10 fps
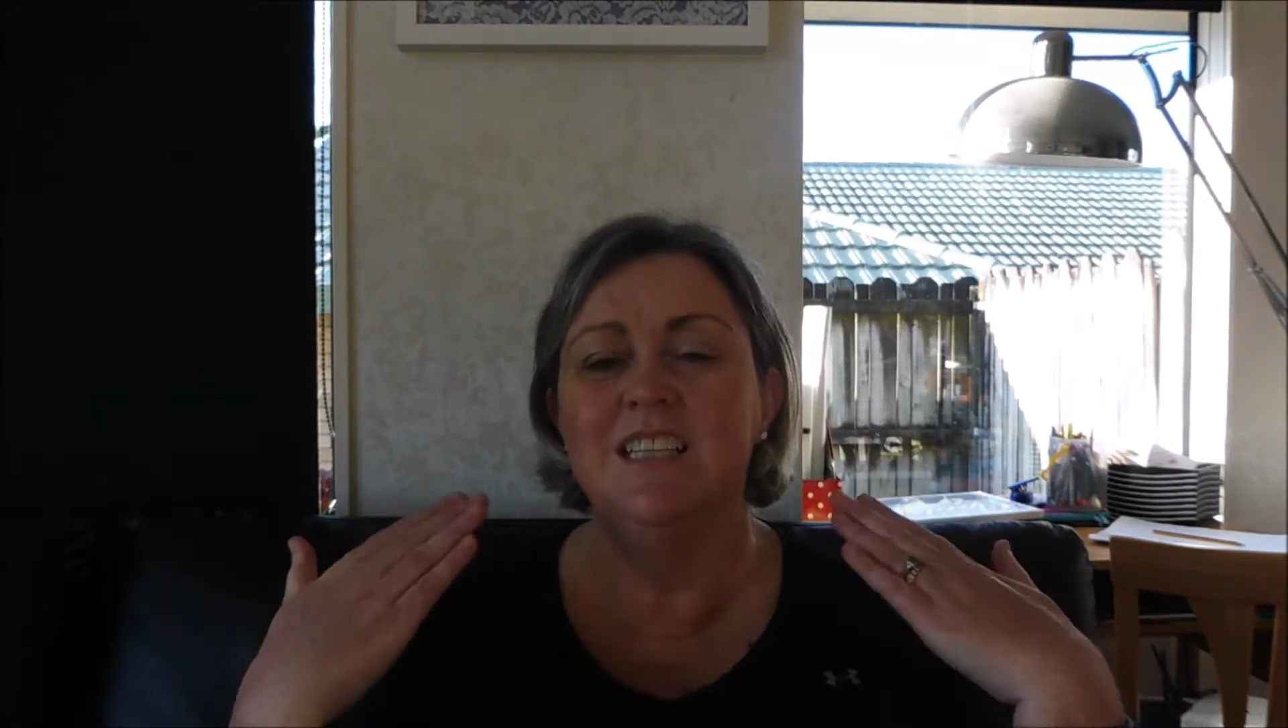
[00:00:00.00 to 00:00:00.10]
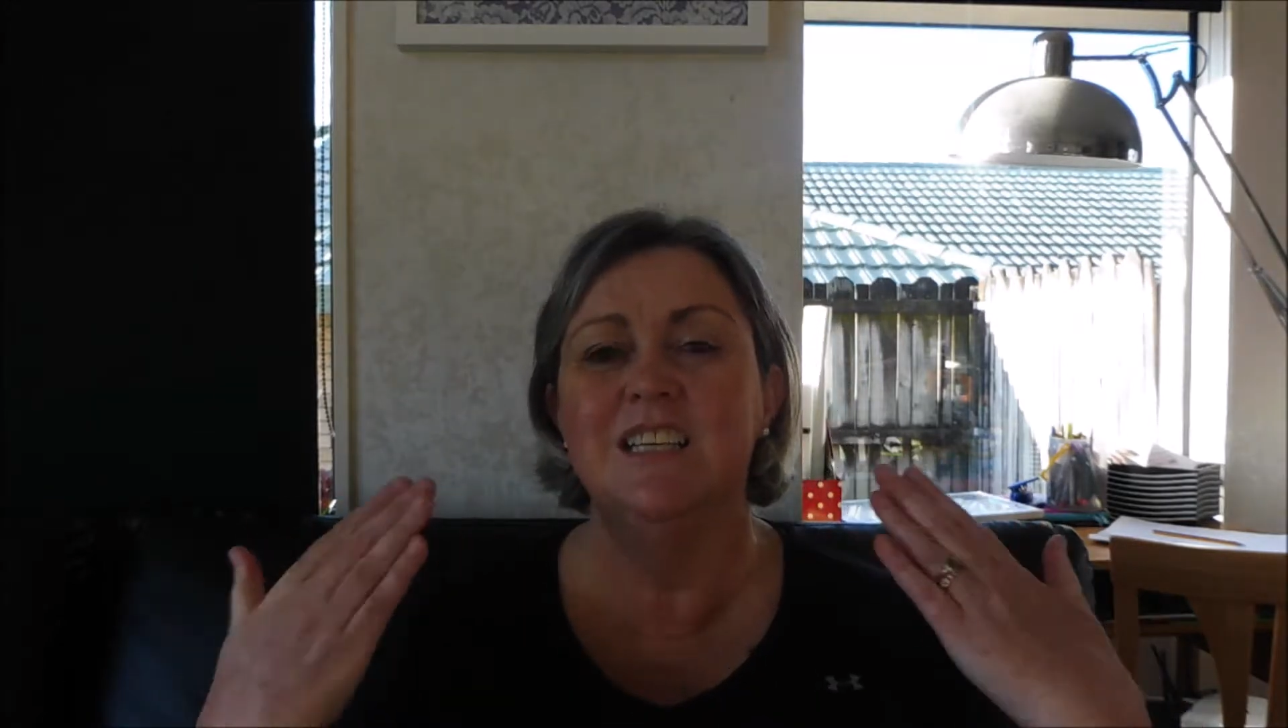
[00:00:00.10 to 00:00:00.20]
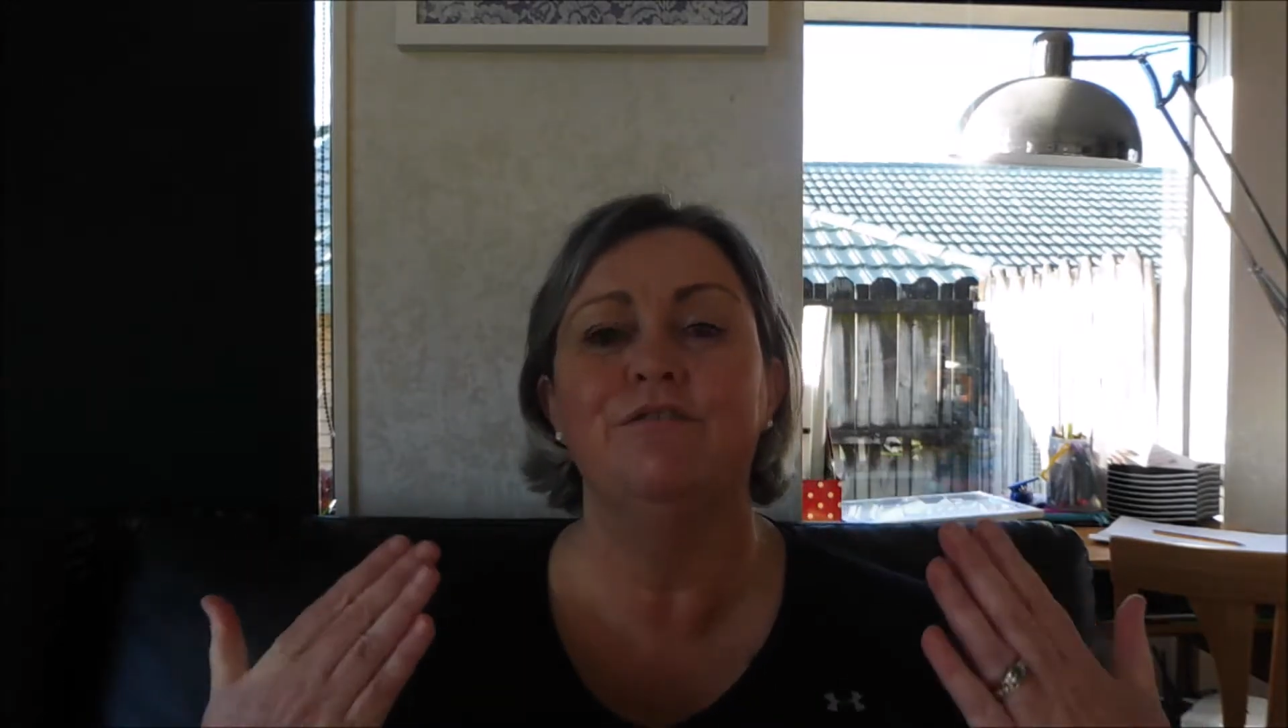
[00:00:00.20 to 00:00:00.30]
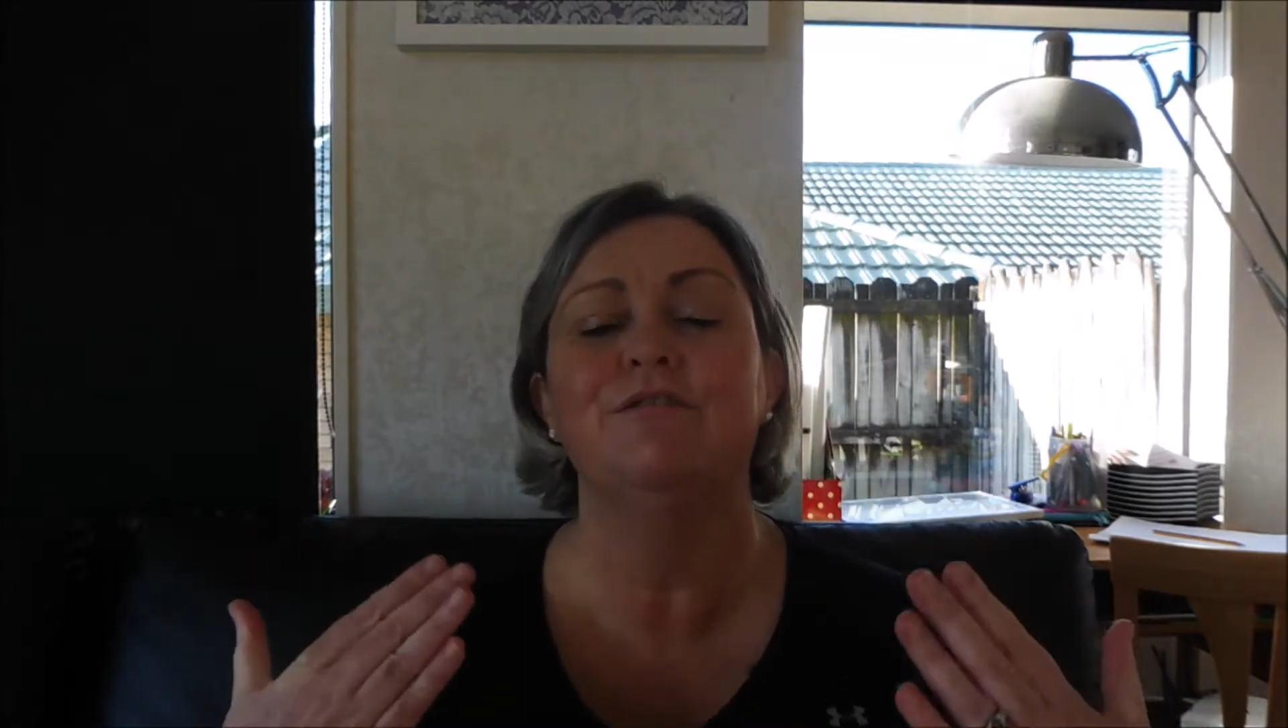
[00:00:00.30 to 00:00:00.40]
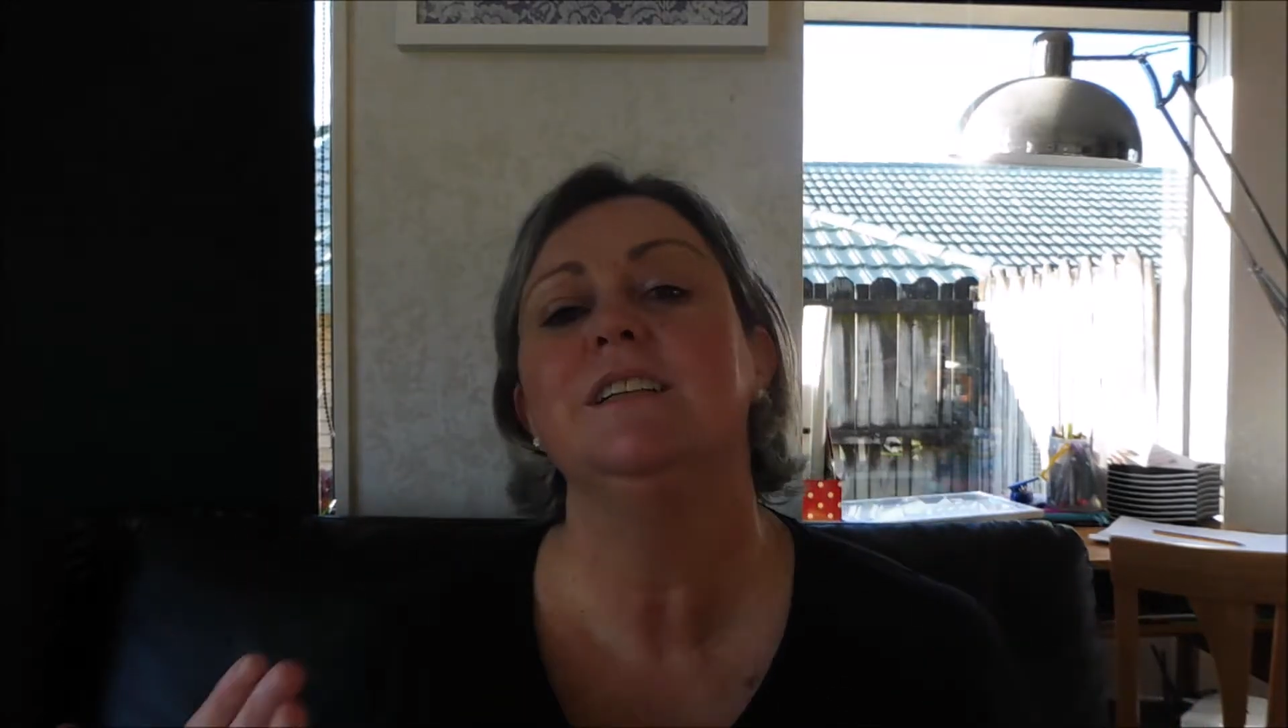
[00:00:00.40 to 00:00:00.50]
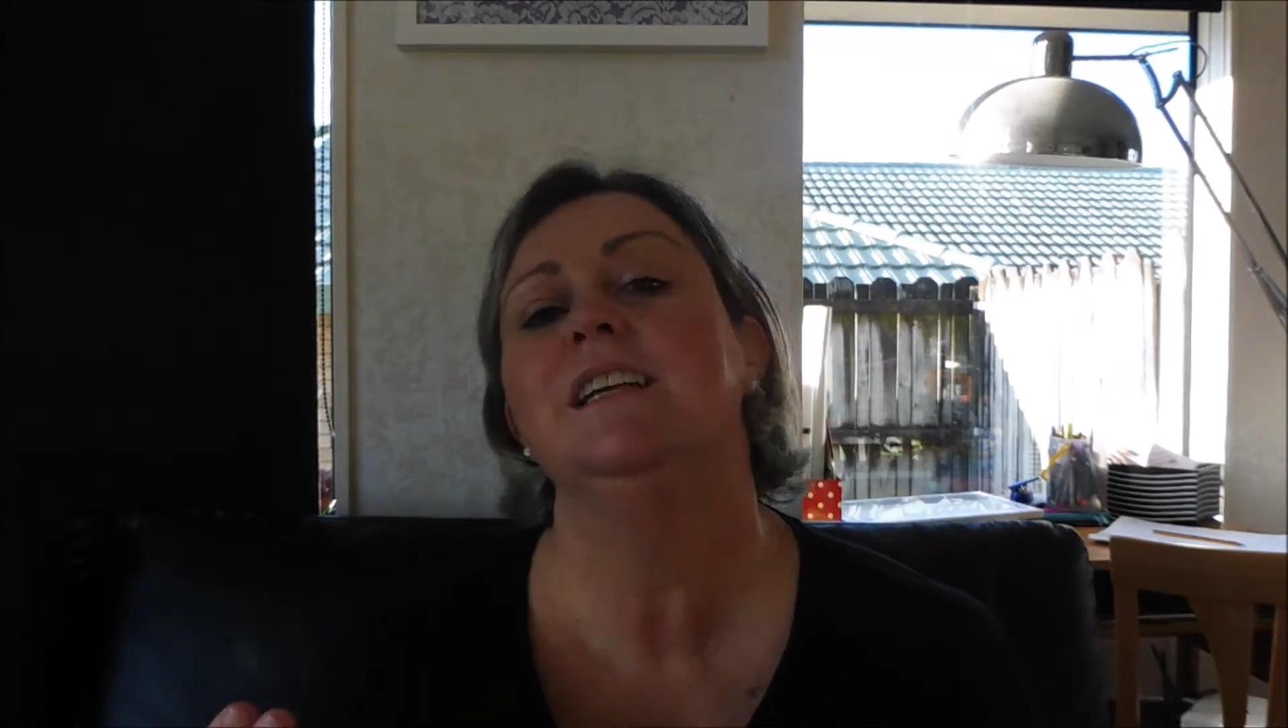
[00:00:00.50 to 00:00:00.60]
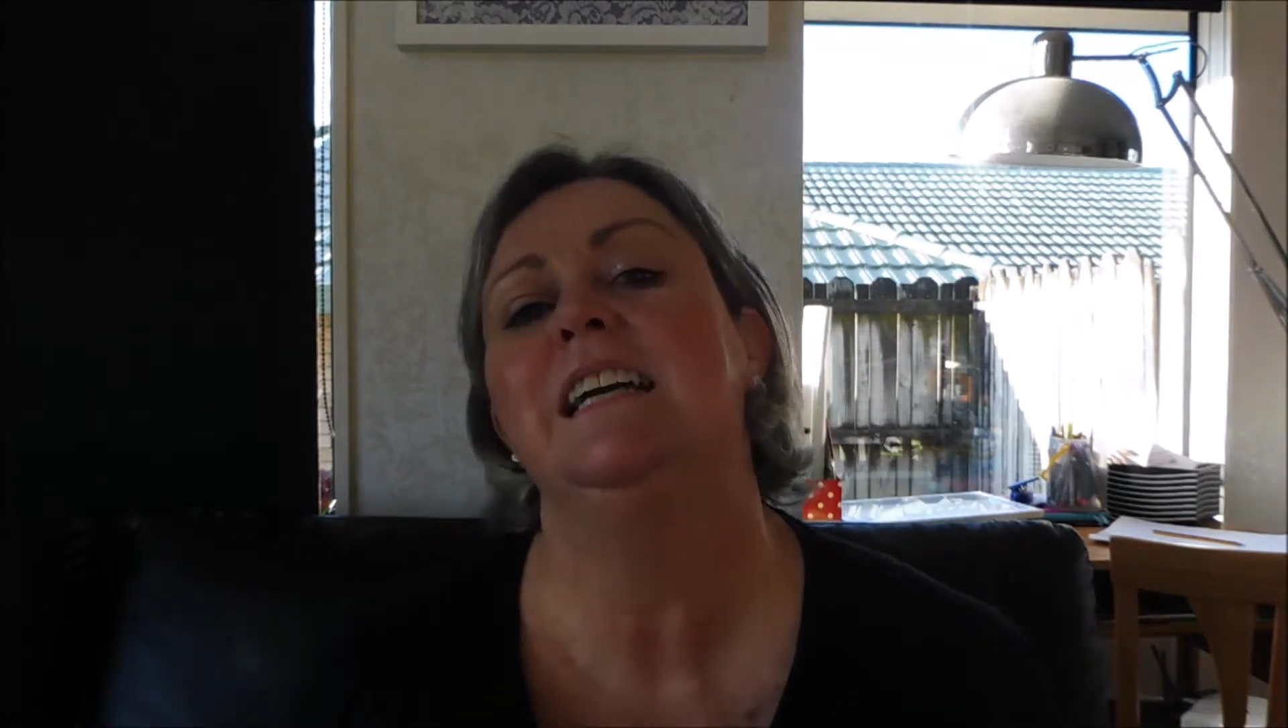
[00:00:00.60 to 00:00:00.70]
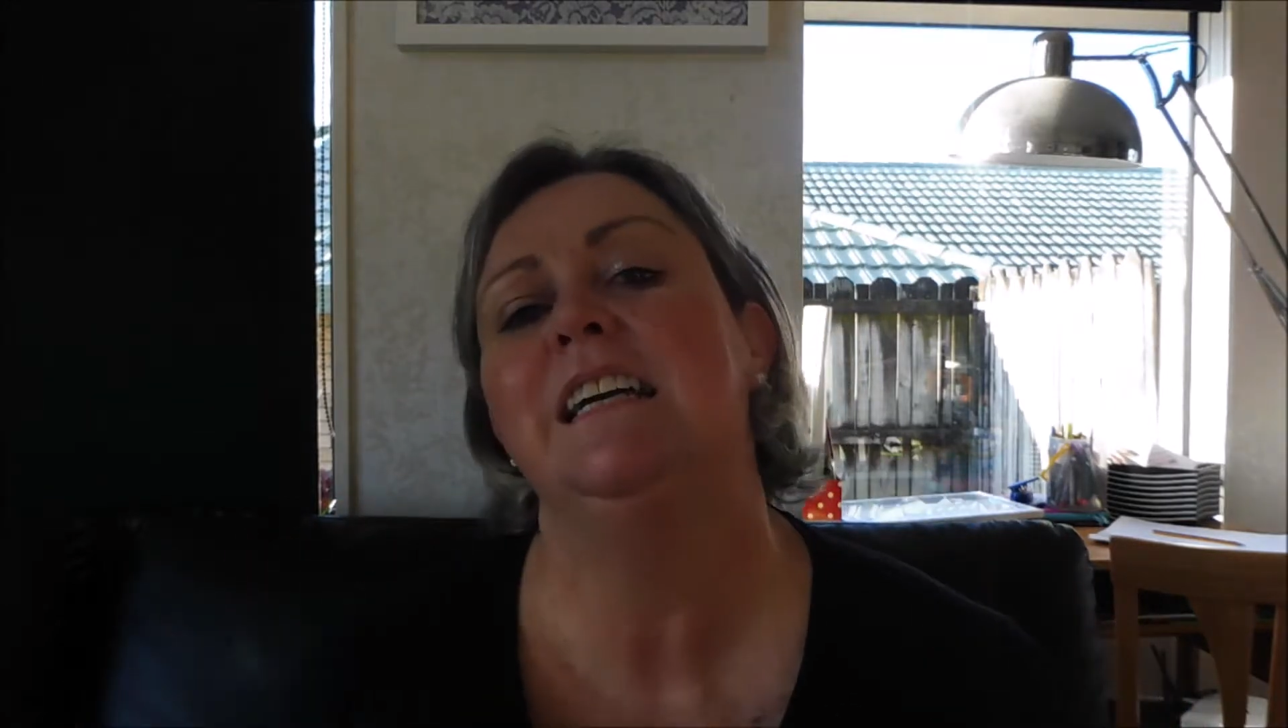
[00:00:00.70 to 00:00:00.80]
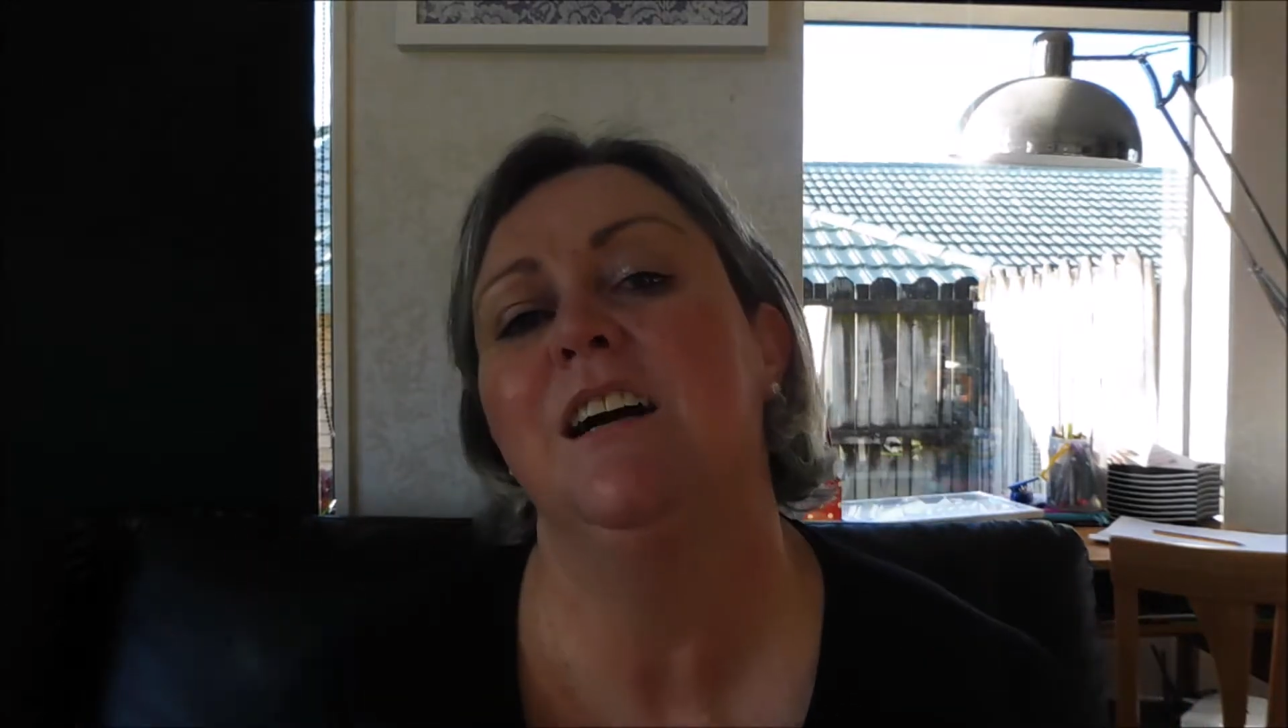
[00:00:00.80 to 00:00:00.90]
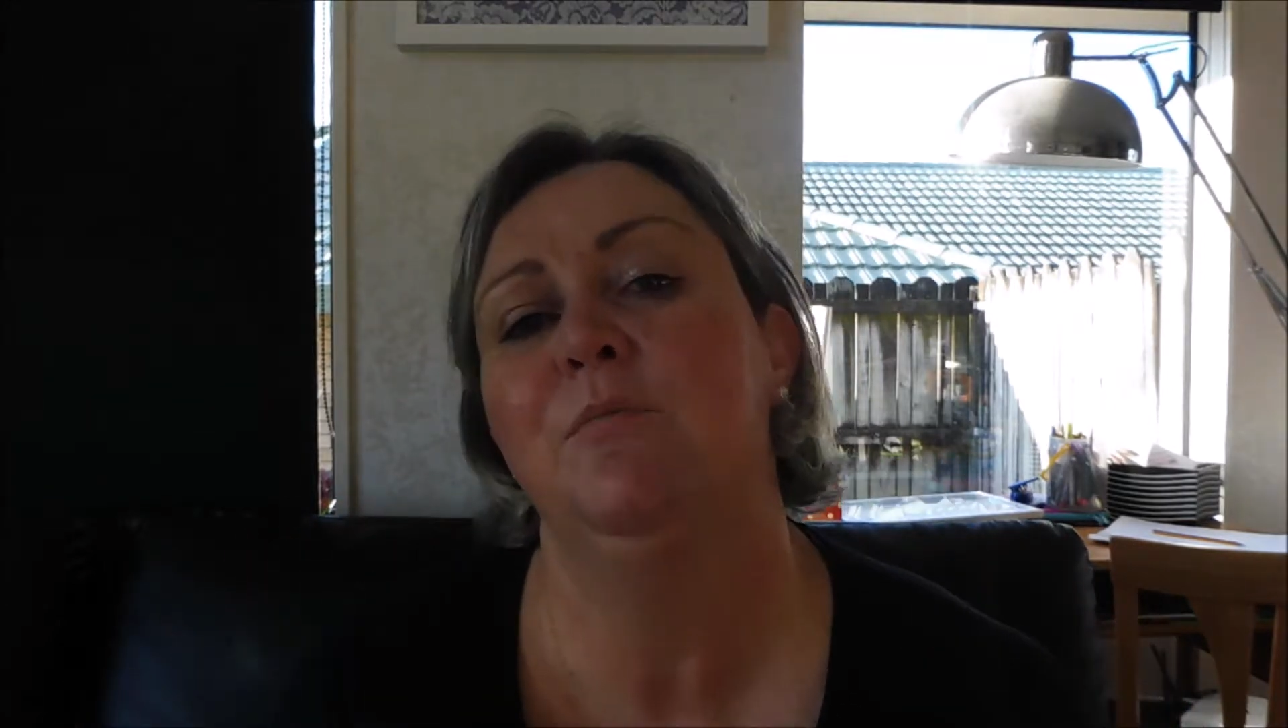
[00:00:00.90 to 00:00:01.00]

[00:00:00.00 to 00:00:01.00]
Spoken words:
differently